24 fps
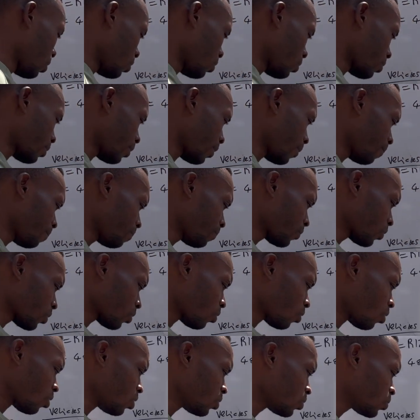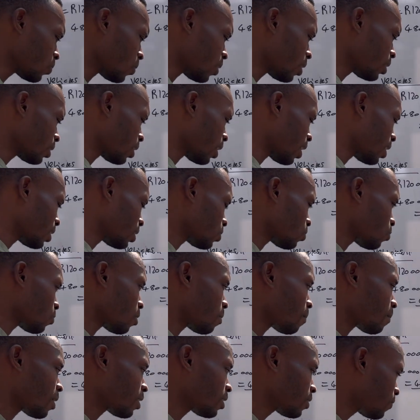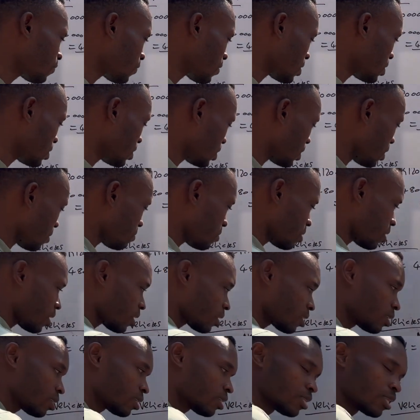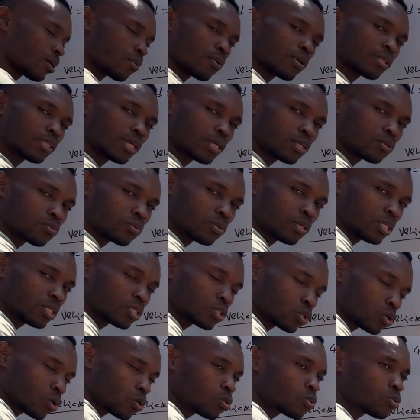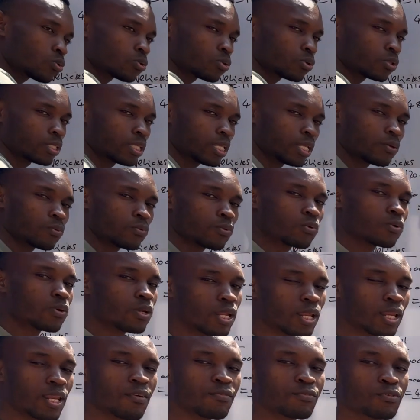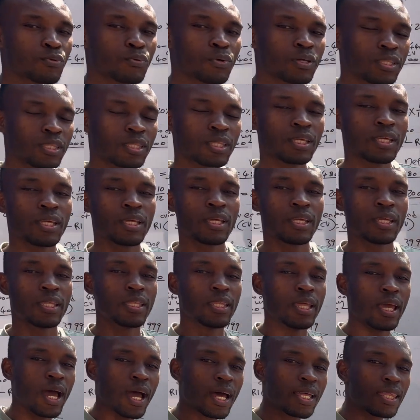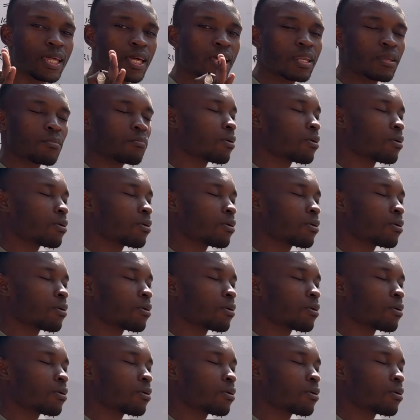okay old one guys we must first subtract the one that we sold then we're gonna left with the other